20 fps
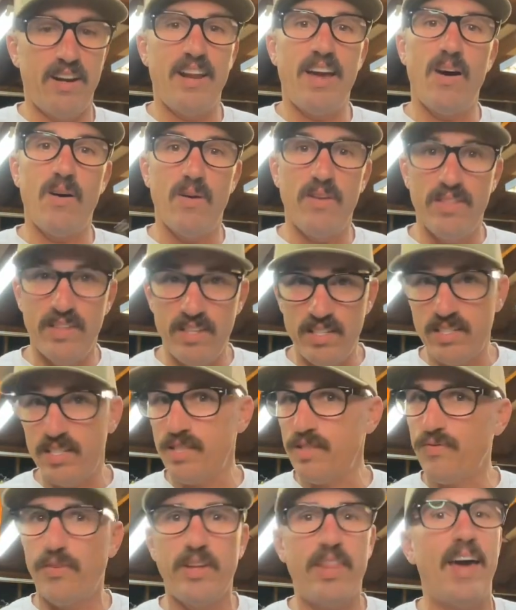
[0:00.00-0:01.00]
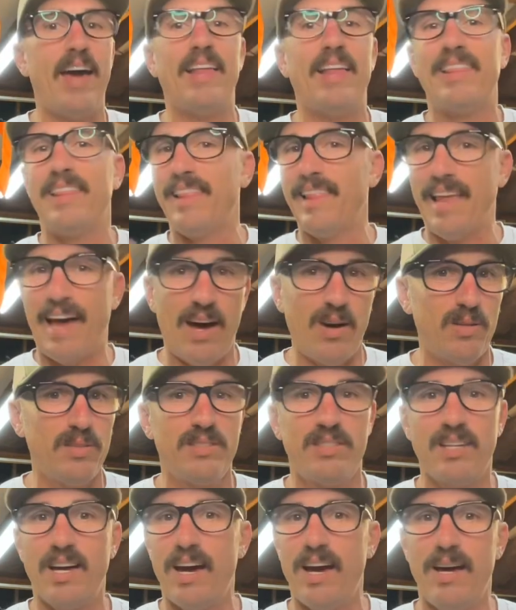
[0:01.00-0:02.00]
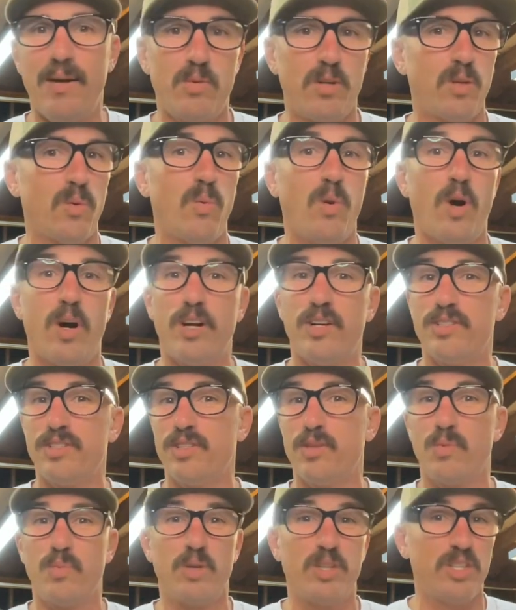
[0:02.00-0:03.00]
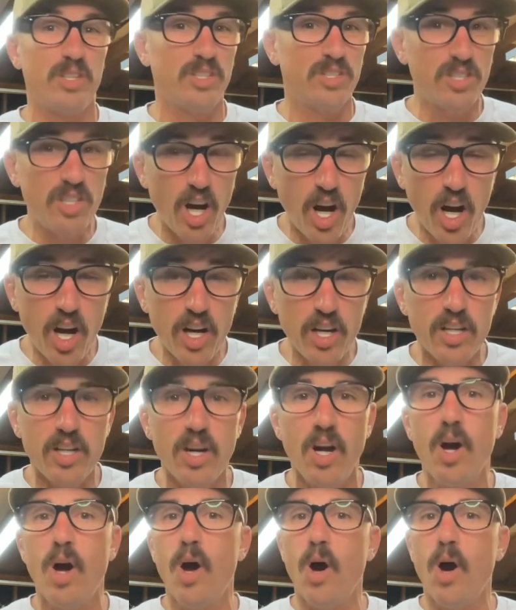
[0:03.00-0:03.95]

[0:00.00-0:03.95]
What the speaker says: Now, this is for that loud time where the water is either really dark